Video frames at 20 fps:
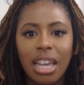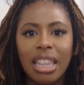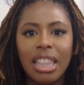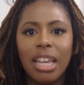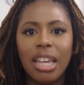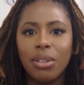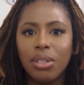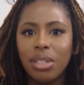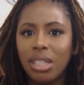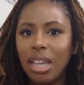And
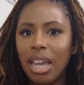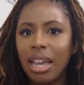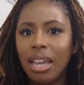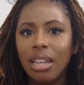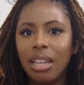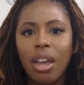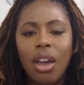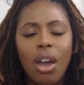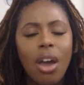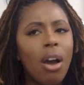they'll
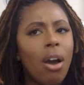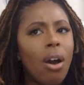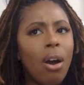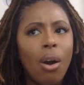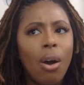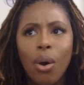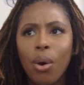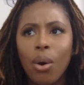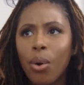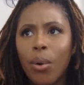say,
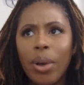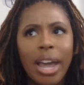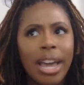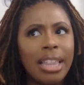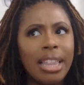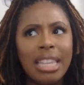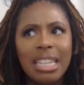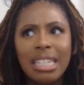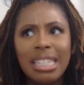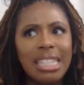oh,
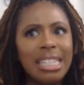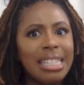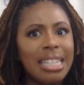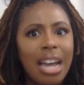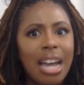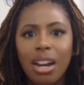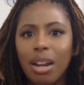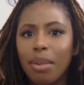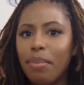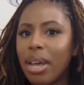okay, this is
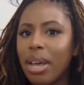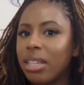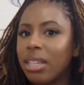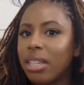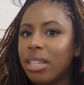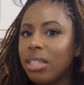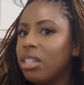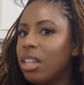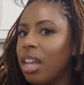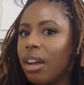not a
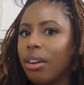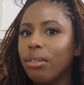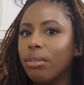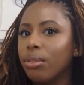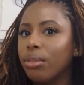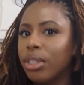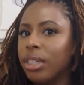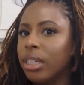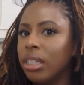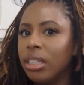message that
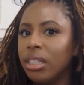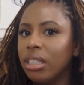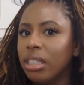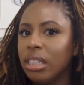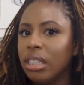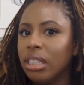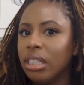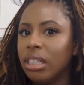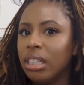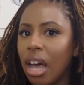
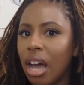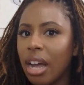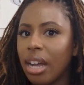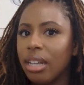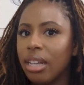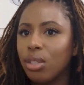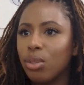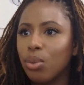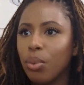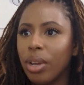really
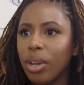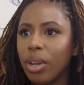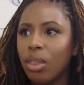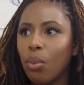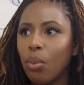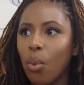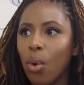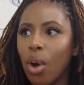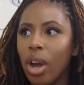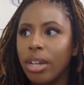aligns with
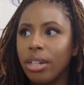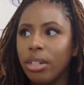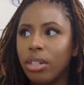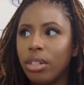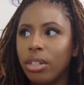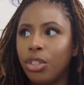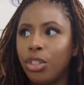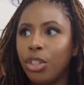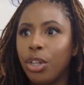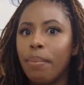what
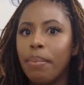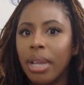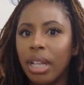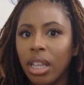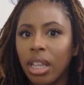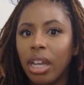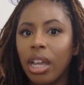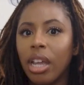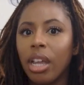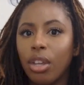
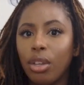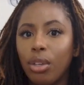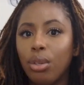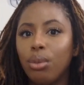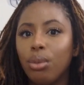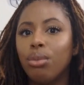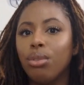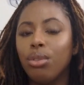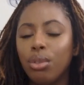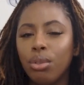Jamilla and
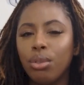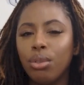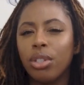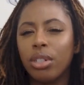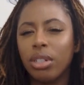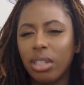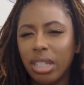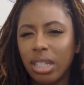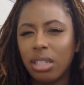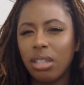Q
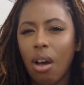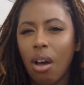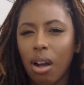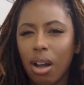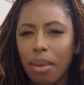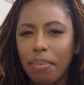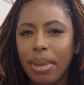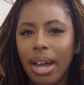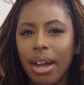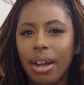usually talk
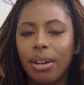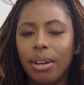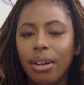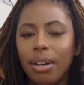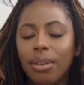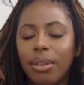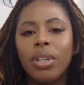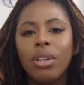about.